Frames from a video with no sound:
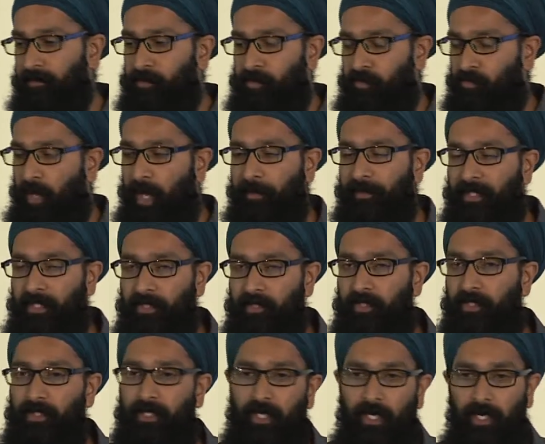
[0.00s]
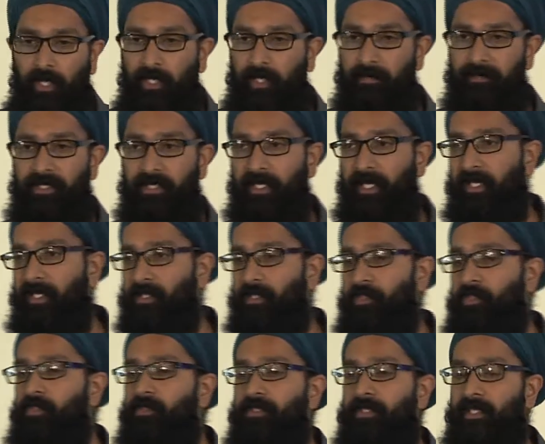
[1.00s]
dropping certain columns in case they're
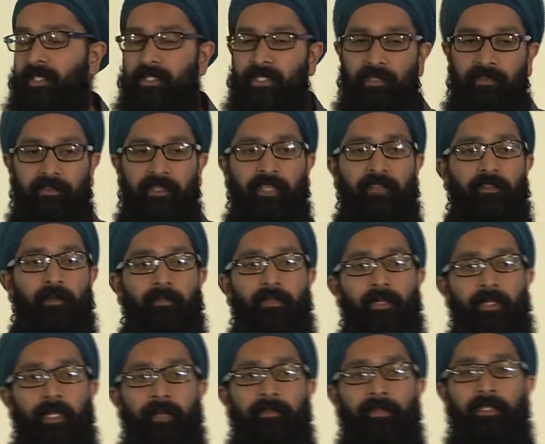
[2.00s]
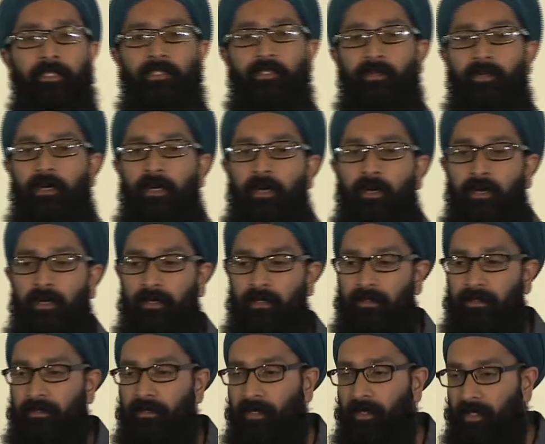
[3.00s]
too sensitive to even pull up into our
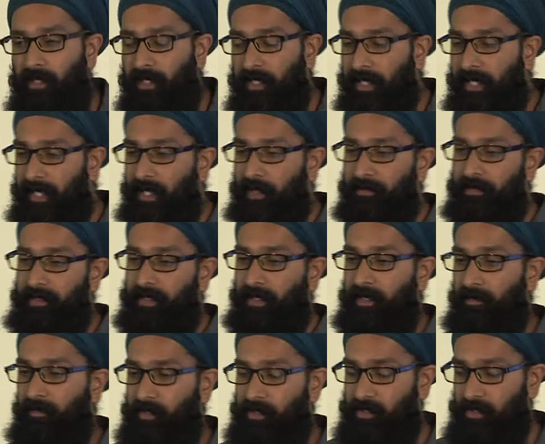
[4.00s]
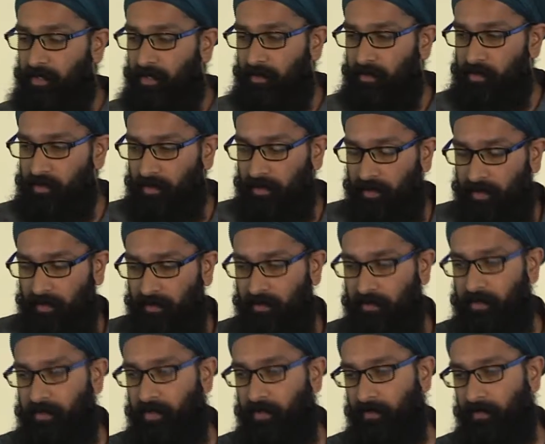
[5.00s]
cloud, which Joy
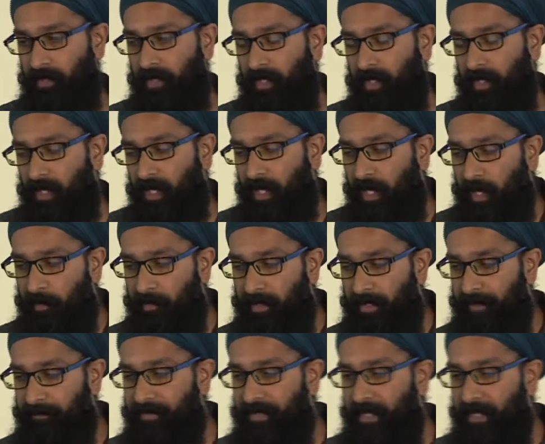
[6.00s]
alluded to a bit.